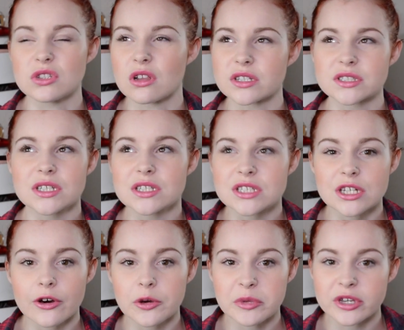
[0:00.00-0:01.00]
like
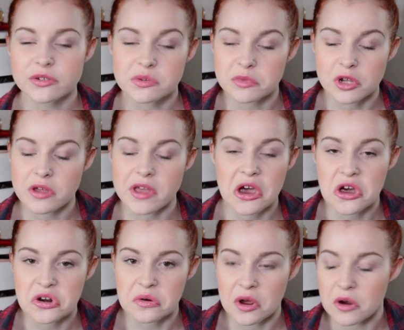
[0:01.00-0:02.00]
69p or something like that,
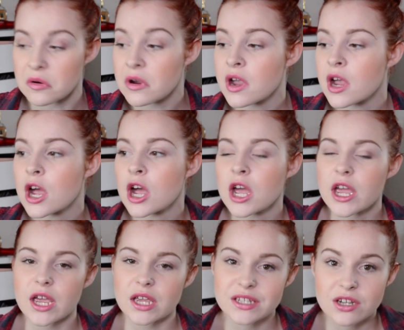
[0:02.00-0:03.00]
I don't know.
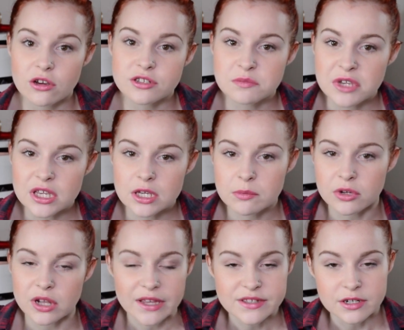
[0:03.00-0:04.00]
It did cost me
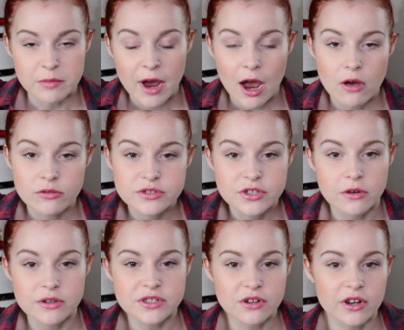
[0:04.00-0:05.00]
but less than £1, so
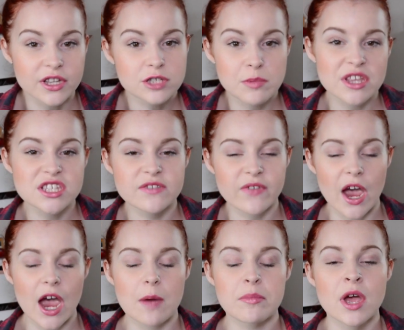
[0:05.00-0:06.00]
it's not an expensive
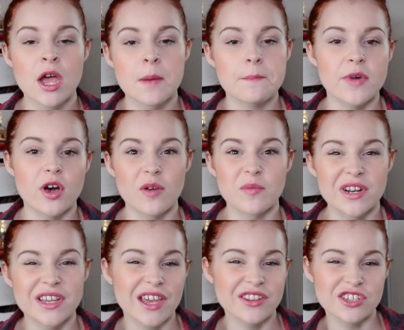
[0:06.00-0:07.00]
app, but I'm
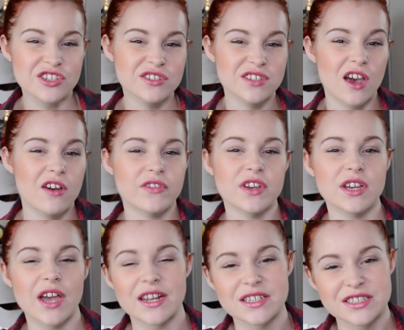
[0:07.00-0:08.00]
really getting the use out of
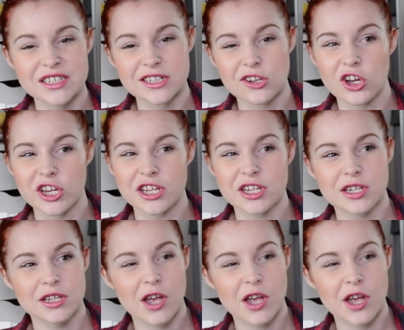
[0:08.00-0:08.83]
it, editing like